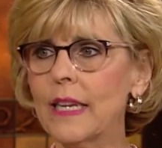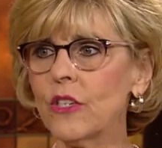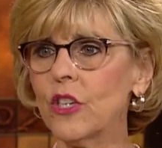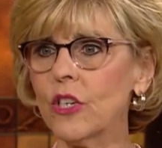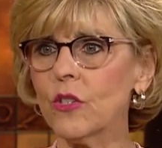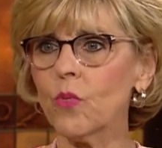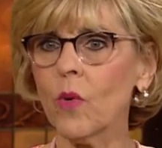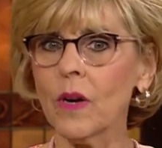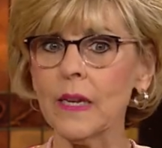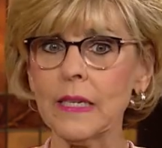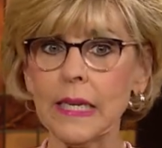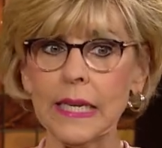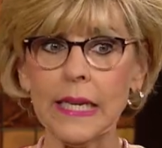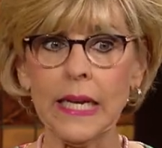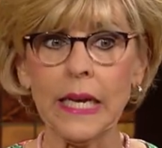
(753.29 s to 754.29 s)
He just
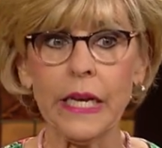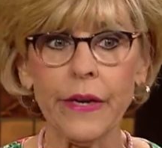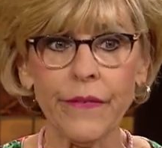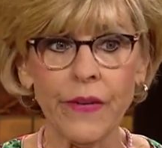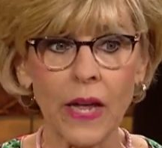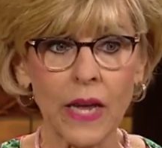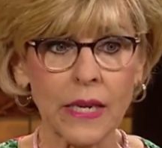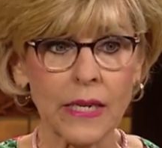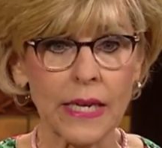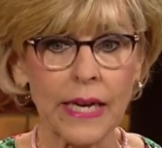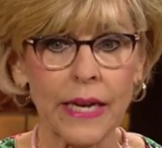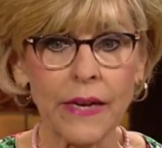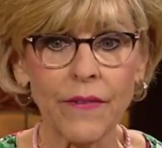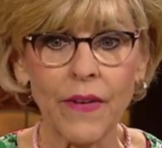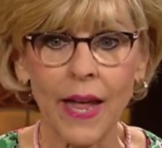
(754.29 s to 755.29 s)
wanted to give and
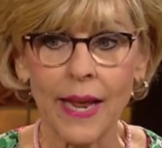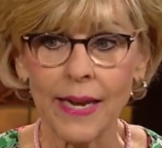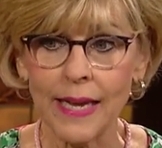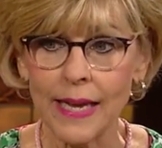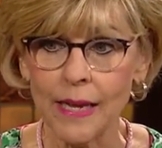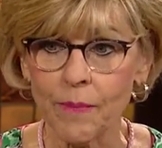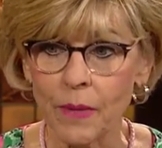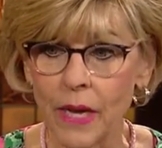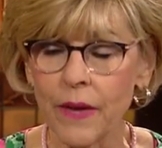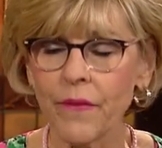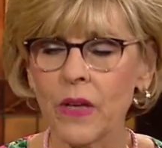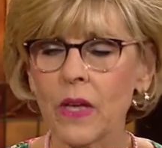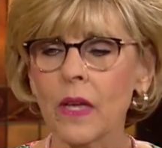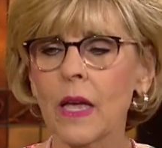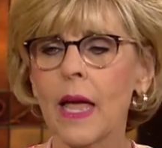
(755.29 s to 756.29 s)
give and keep
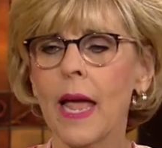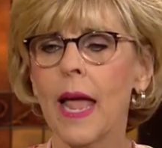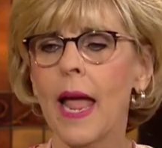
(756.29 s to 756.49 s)
giving.